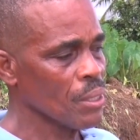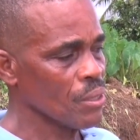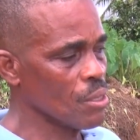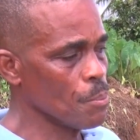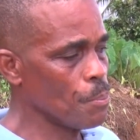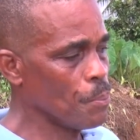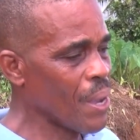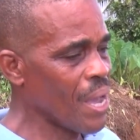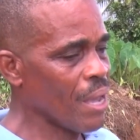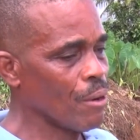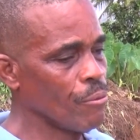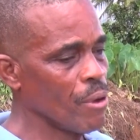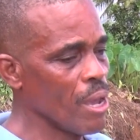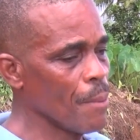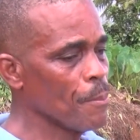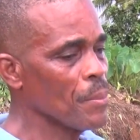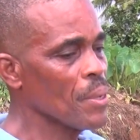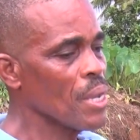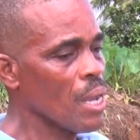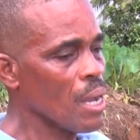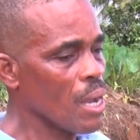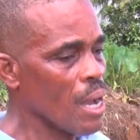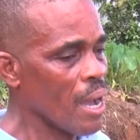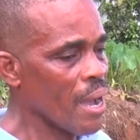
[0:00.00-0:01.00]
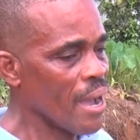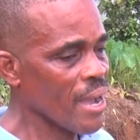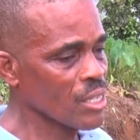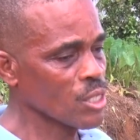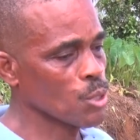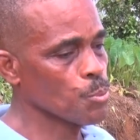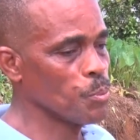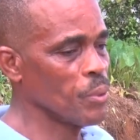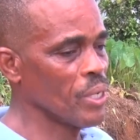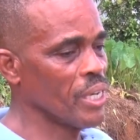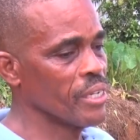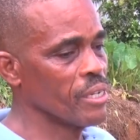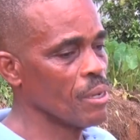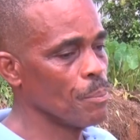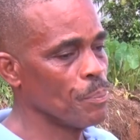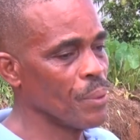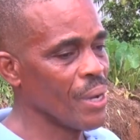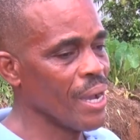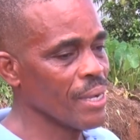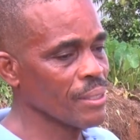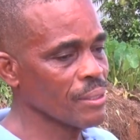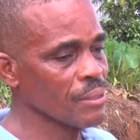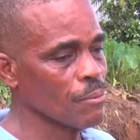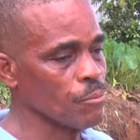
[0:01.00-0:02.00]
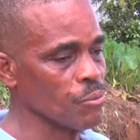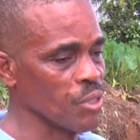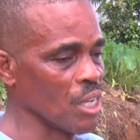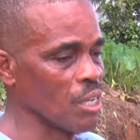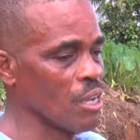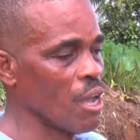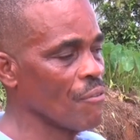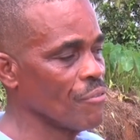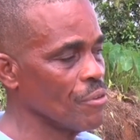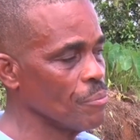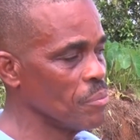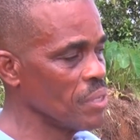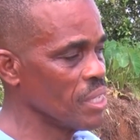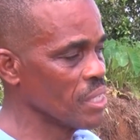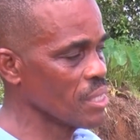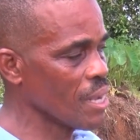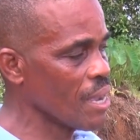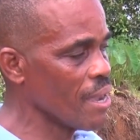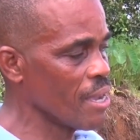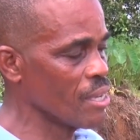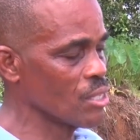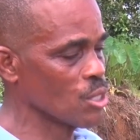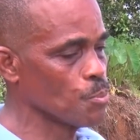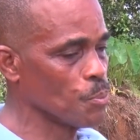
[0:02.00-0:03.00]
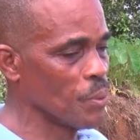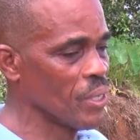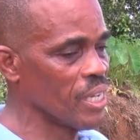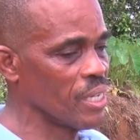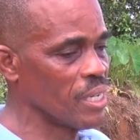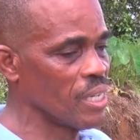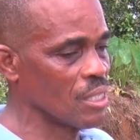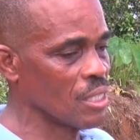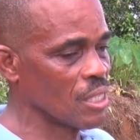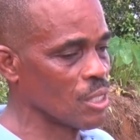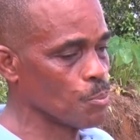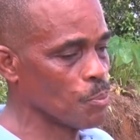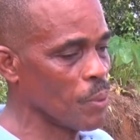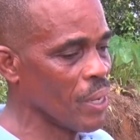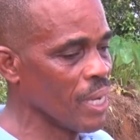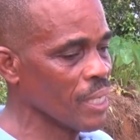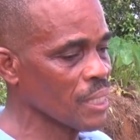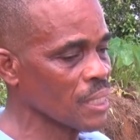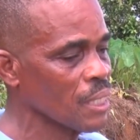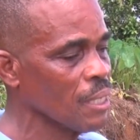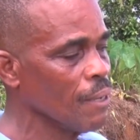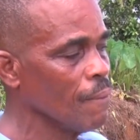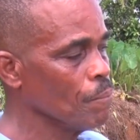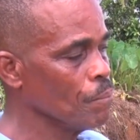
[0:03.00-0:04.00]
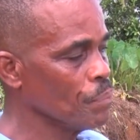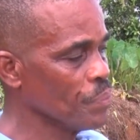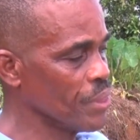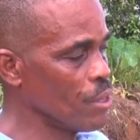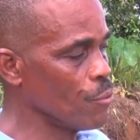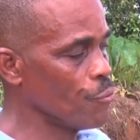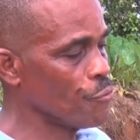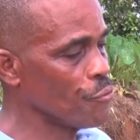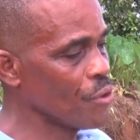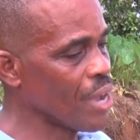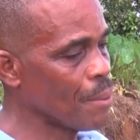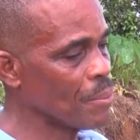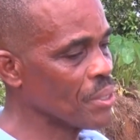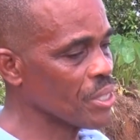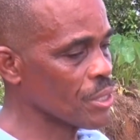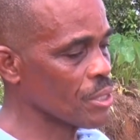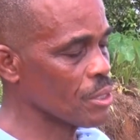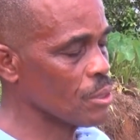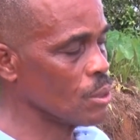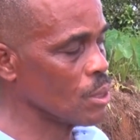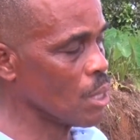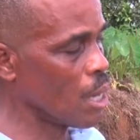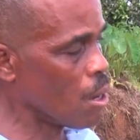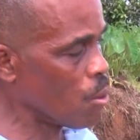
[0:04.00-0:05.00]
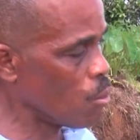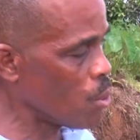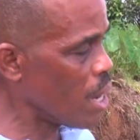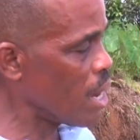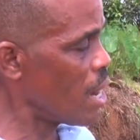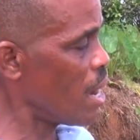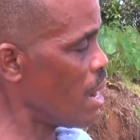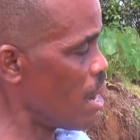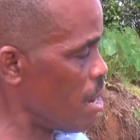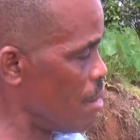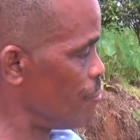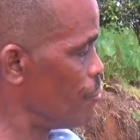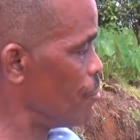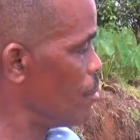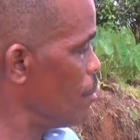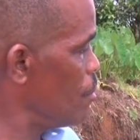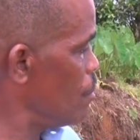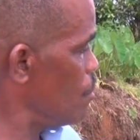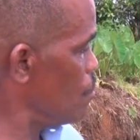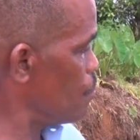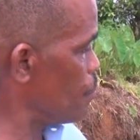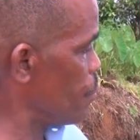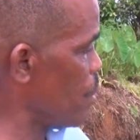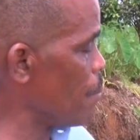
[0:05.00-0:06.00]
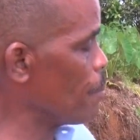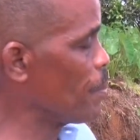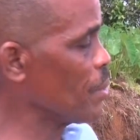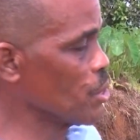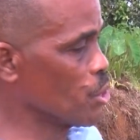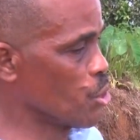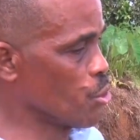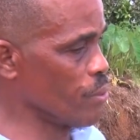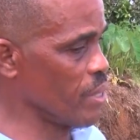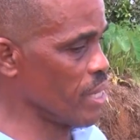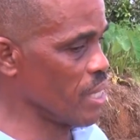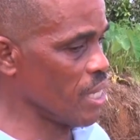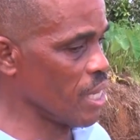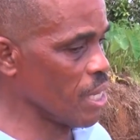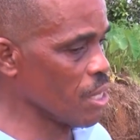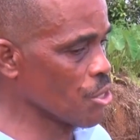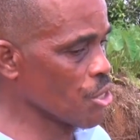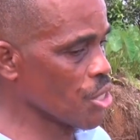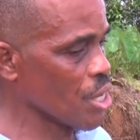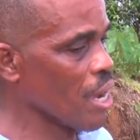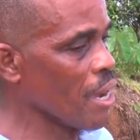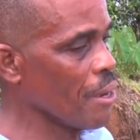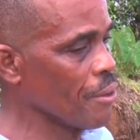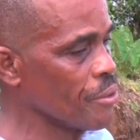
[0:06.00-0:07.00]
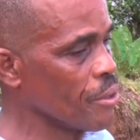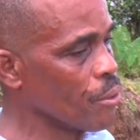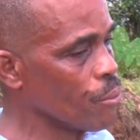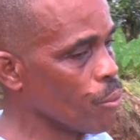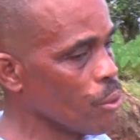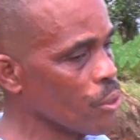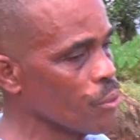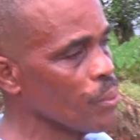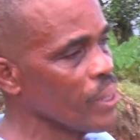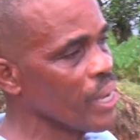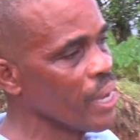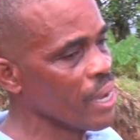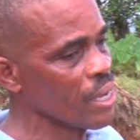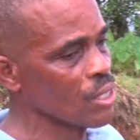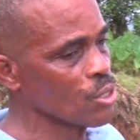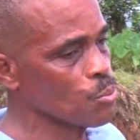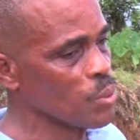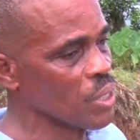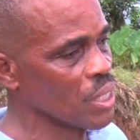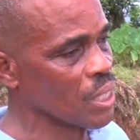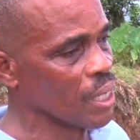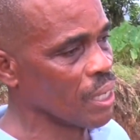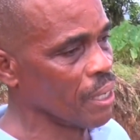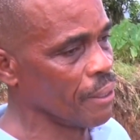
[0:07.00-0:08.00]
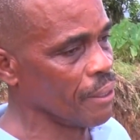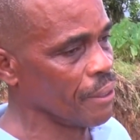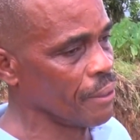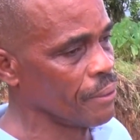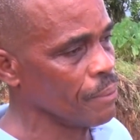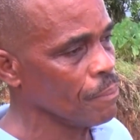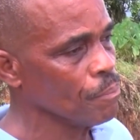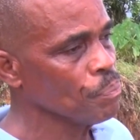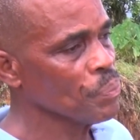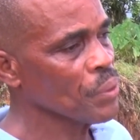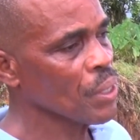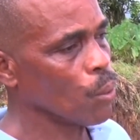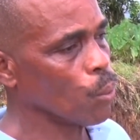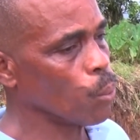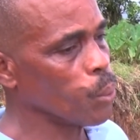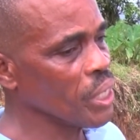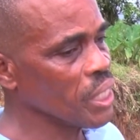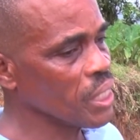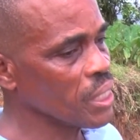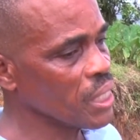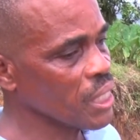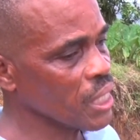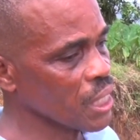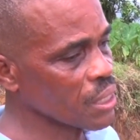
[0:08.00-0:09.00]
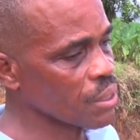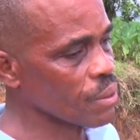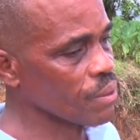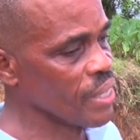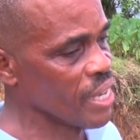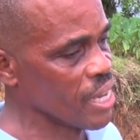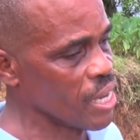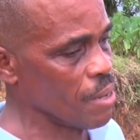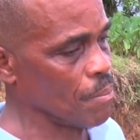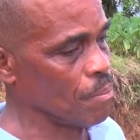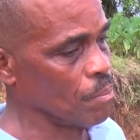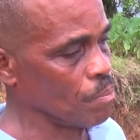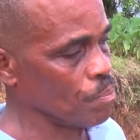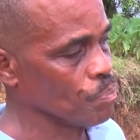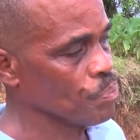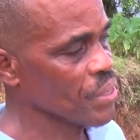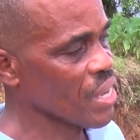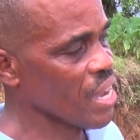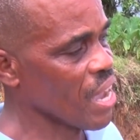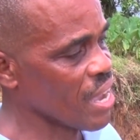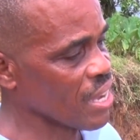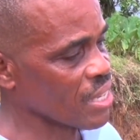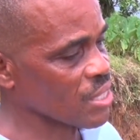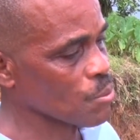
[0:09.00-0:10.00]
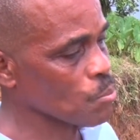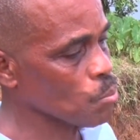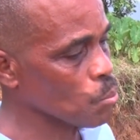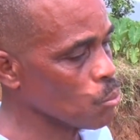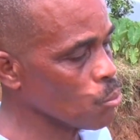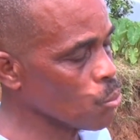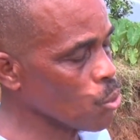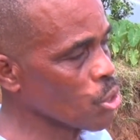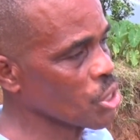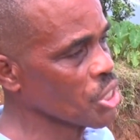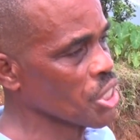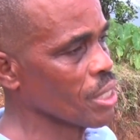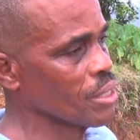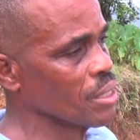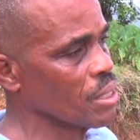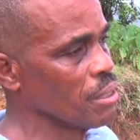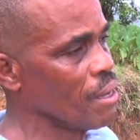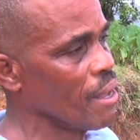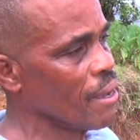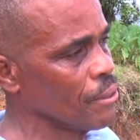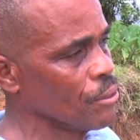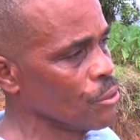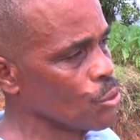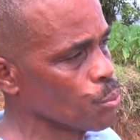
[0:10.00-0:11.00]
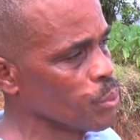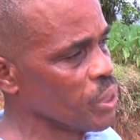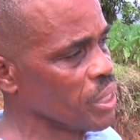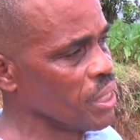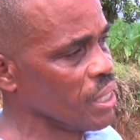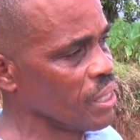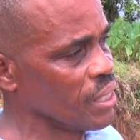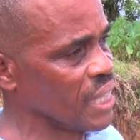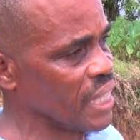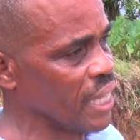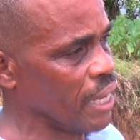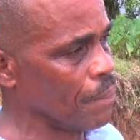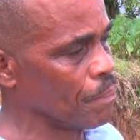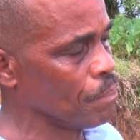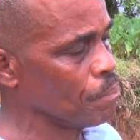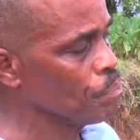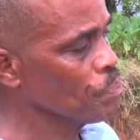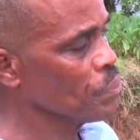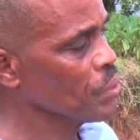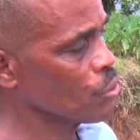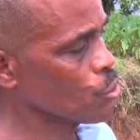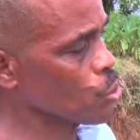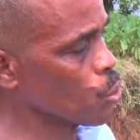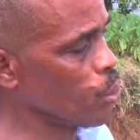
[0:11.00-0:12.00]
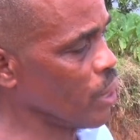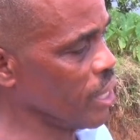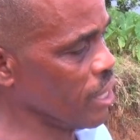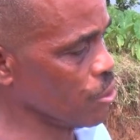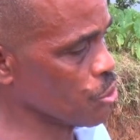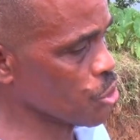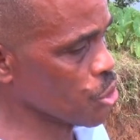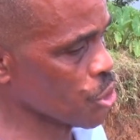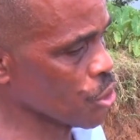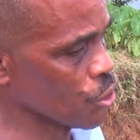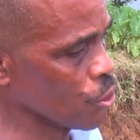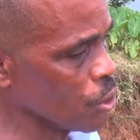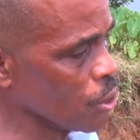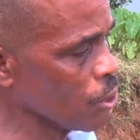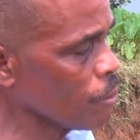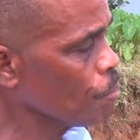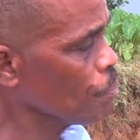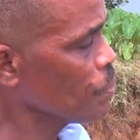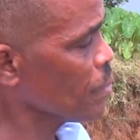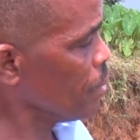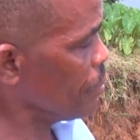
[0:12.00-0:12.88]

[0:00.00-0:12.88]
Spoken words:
The Parliament has played a part, the government has played its part, the farmers now have proper drainage and the roadway has been cleared. We need them, as much as lies within them, to ensure